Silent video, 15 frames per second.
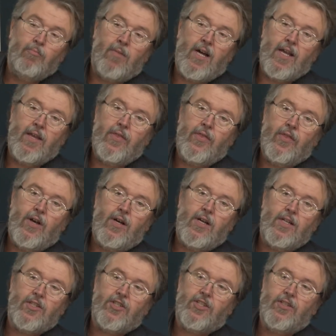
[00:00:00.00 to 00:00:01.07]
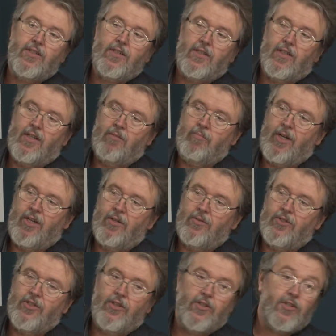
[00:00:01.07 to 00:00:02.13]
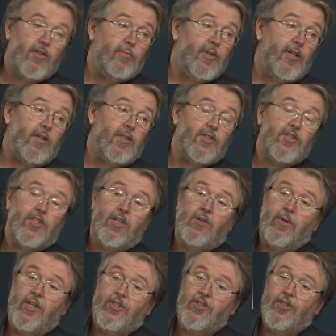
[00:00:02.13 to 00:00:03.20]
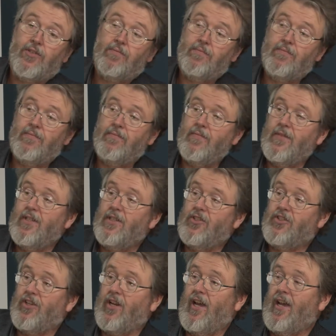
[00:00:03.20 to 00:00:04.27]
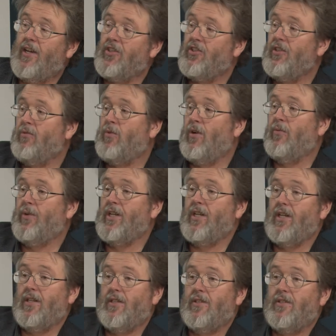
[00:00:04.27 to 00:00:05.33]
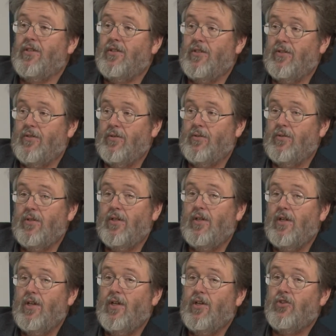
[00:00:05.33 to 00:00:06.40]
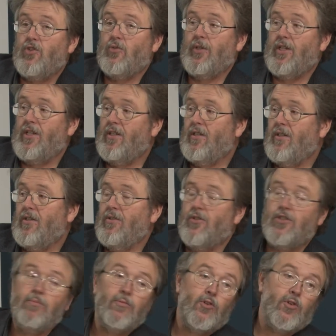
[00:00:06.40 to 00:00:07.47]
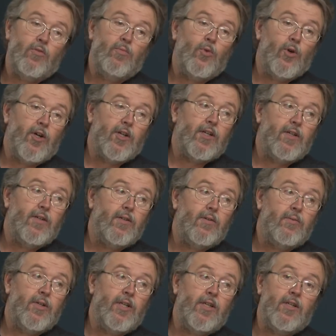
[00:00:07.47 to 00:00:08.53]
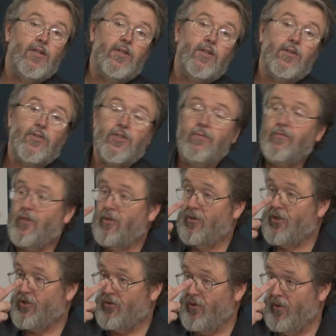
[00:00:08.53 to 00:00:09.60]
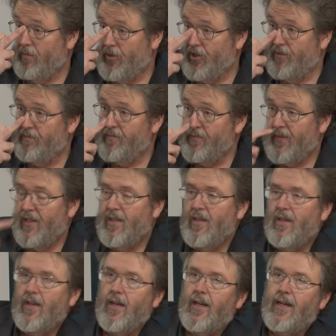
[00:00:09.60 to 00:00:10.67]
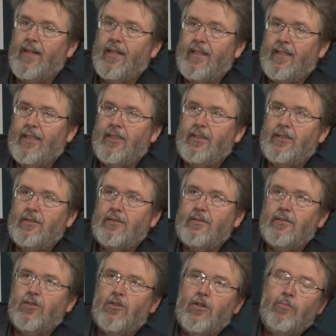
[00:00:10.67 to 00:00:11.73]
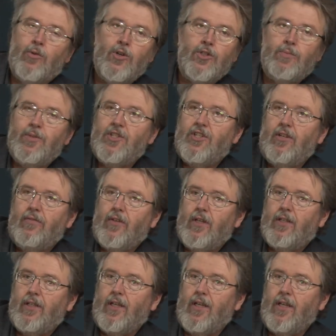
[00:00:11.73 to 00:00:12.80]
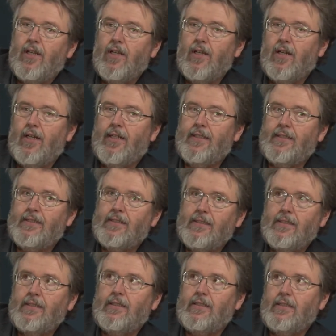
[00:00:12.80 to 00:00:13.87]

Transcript: my thought about the terminology question is that actually what we needed to do is we needed to do some group work. We needed to do some focus groups. Uh, or more specifically, uh,